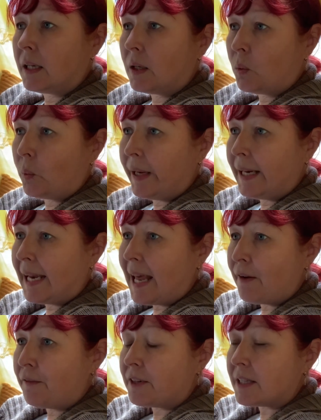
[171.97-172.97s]
we
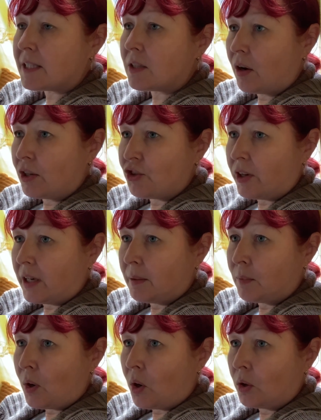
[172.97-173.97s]
left
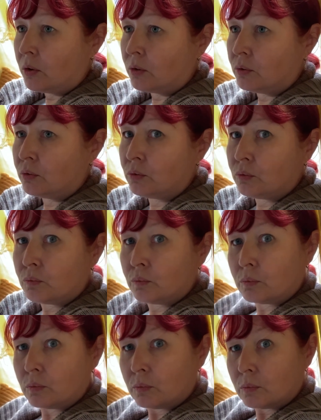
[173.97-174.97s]
Sandringham on
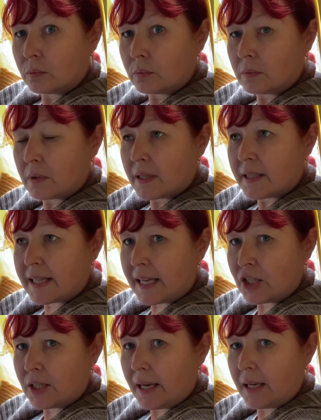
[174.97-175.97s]

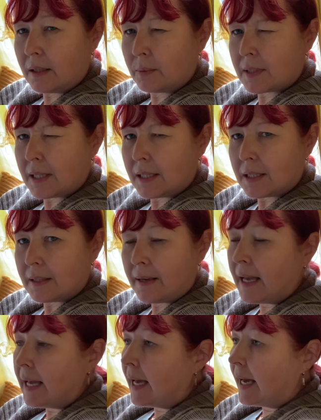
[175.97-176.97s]
Saturday, was
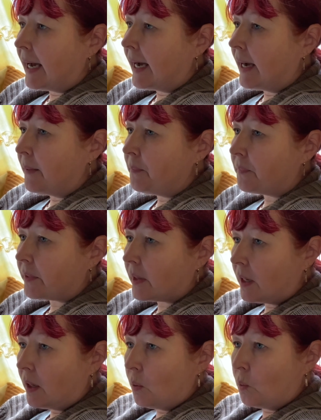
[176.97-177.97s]
it?
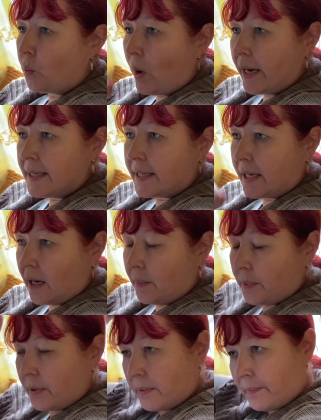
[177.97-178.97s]
Winding
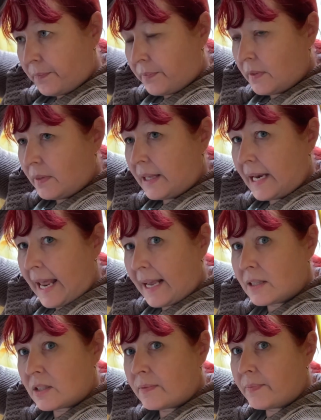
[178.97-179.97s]
up the
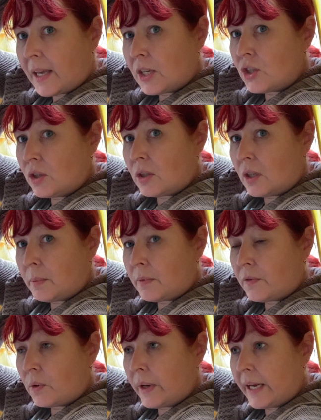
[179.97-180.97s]
legs, as you do
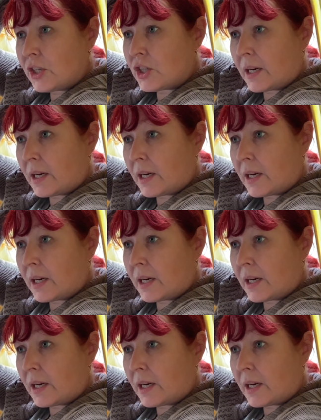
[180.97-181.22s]
before hitching